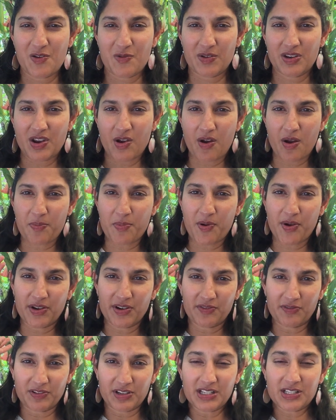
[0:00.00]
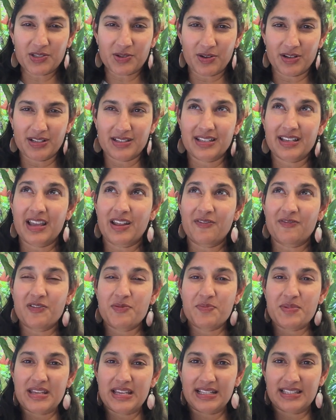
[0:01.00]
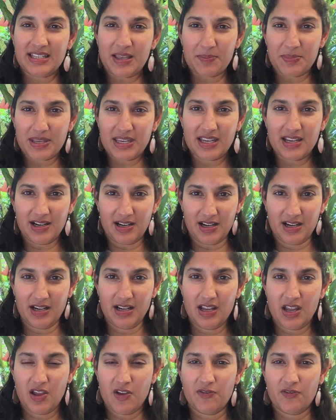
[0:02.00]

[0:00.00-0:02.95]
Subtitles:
We know our point of resource. Again, for me, it's up here.